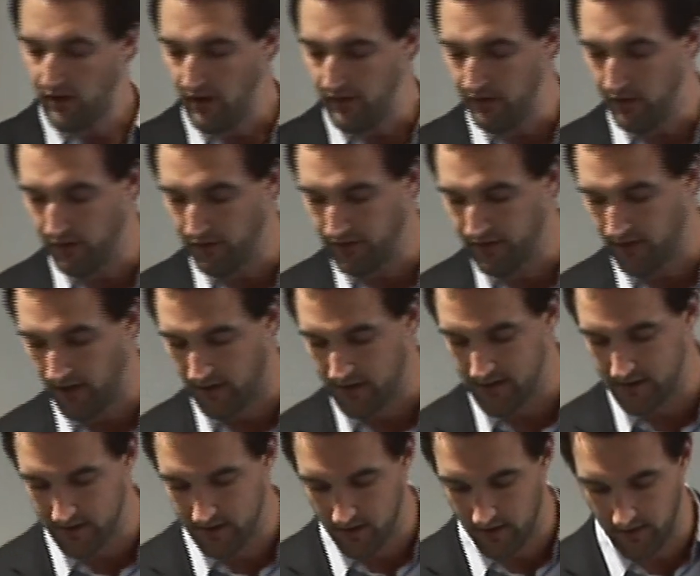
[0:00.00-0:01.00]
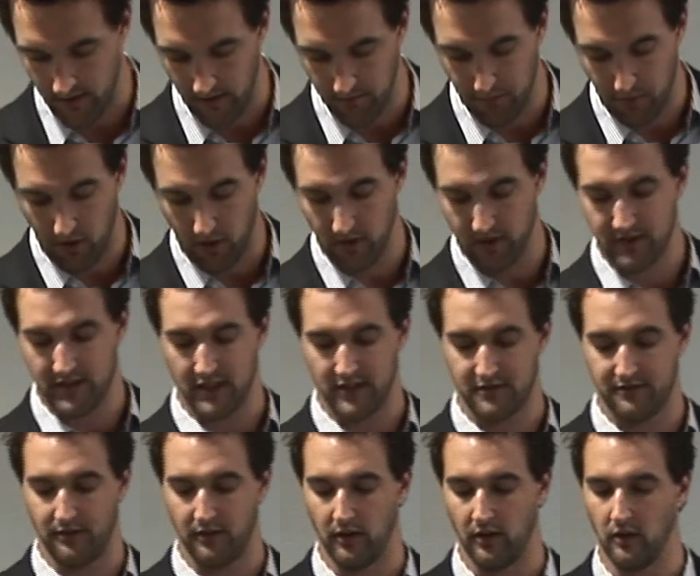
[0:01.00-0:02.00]
Those sections are the process
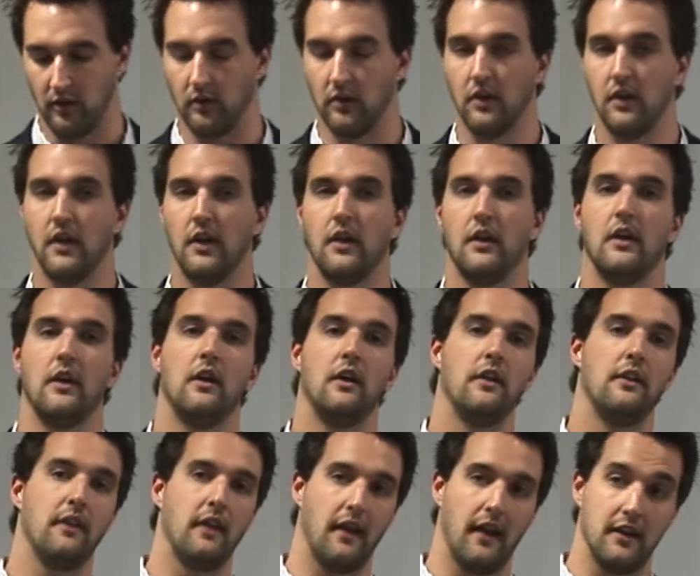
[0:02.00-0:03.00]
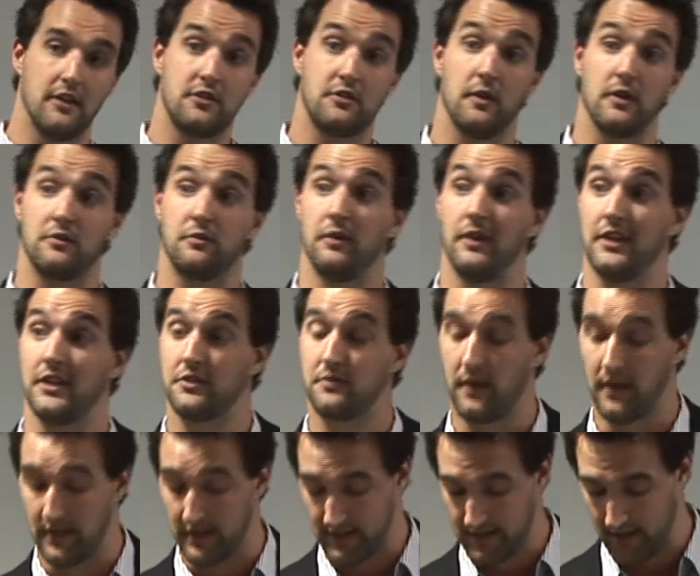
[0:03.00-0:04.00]
flow, an H2S release
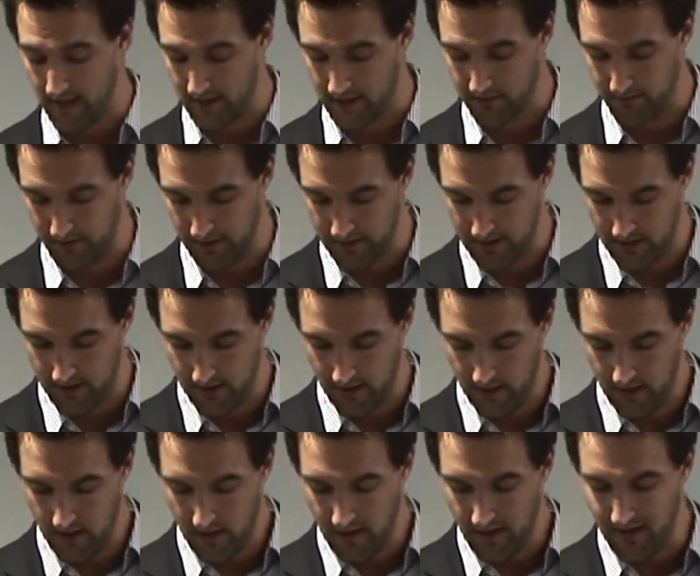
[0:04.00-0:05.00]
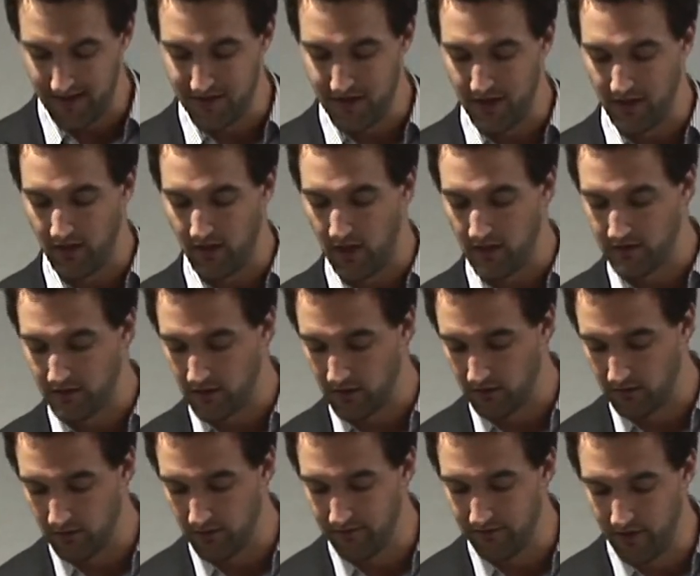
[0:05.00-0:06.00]
rate assessment, a geological
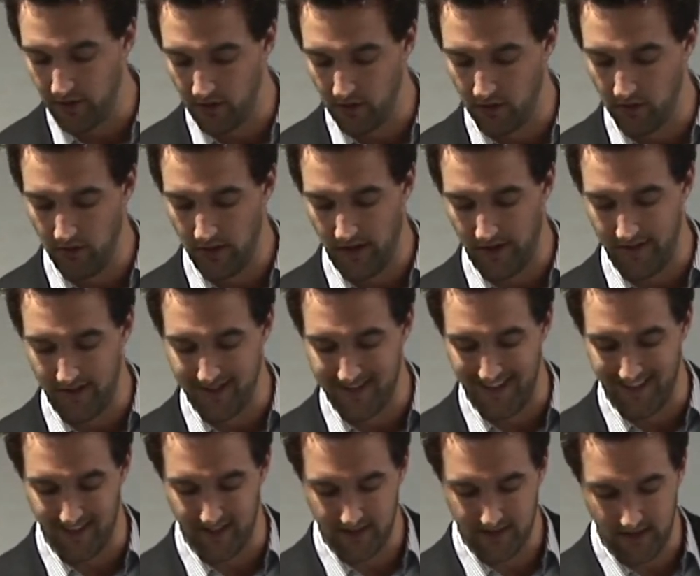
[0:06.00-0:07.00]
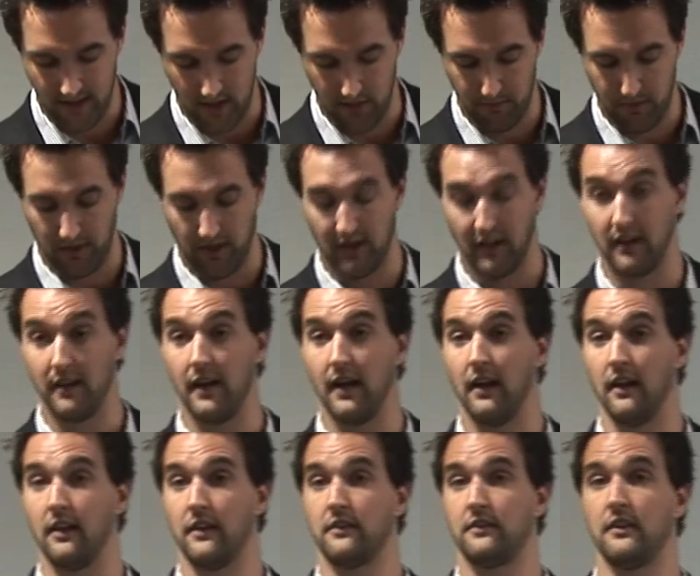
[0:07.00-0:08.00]
review, and the data sampling and
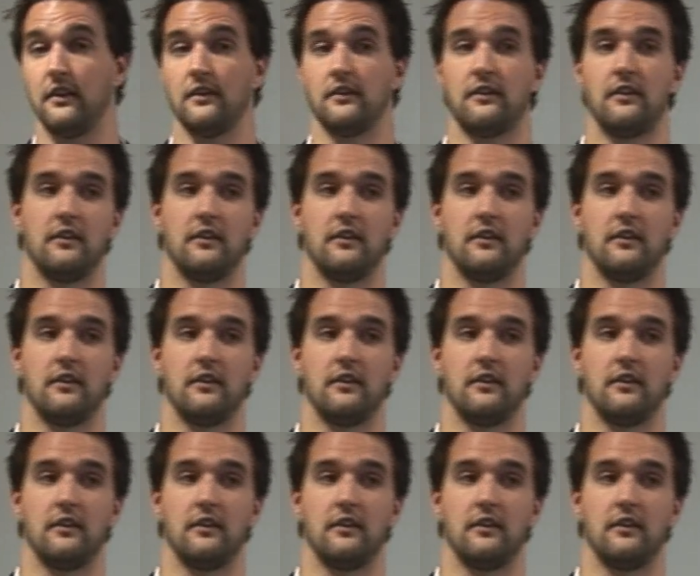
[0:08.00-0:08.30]
analysis.